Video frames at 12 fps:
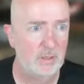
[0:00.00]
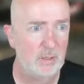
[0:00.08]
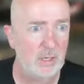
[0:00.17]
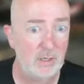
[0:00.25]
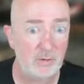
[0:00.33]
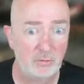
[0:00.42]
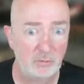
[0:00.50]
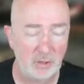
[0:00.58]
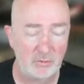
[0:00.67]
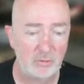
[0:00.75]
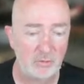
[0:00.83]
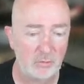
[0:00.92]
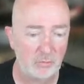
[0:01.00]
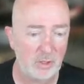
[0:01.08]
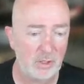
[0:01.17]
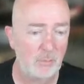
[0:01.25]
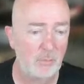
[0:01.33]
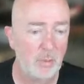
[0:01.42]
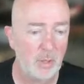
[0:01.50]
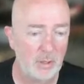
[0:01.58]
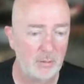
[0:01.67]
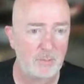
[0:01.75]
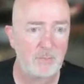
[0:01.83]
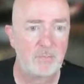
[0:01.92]
integrations already, but
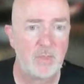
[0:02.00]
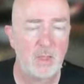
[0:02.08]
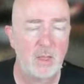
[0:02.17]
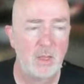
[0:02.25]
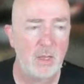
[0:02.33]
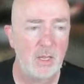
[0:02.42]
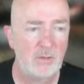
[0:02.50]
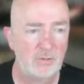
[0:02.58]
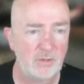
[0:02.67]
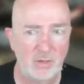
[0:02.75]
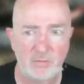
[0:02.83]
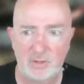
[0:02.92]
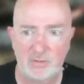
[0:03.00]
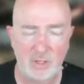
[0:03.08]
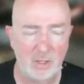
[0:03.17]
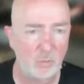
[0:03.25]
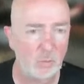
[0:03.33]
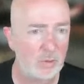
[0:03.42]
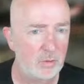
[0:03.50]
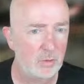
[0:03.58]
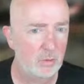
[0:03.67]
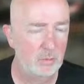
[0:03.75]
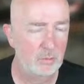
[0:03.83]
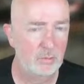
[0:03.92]
inside of Excel
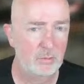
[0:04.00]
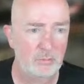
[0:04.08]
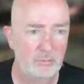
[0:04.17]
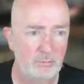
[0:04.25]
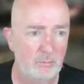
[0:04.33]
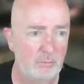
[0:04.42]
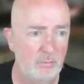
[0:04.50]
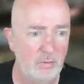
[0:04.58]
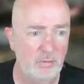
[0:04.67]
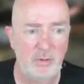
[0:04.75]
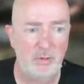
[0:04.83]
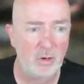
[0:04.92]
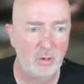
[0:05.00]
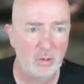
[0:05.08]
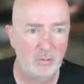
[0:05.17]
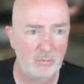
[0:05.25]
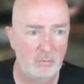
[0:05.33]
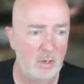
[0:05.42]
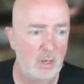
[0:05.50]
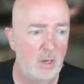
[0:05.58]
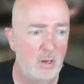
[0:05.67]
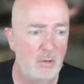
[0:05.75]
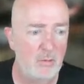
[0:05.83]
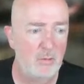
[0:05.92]
they're not
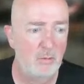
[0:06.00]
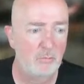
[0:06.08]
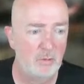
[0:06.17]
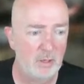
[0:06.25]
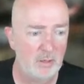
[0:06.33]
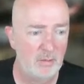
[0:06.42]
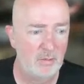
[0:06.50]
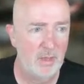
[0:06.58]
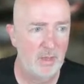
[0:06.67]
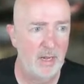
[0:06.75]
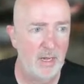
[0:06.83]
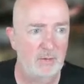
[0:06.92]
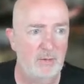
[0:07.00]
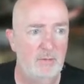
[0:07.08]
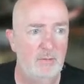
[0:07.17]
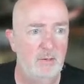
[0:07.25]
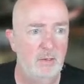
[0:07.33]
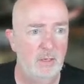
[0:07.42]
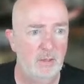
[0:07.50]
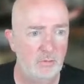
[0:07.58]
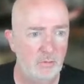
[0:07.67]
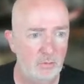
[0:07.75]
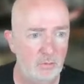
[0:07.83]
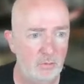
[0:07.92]
really that
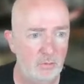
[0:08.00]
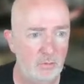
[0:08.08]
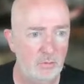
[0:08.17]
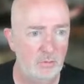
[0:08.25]
useful.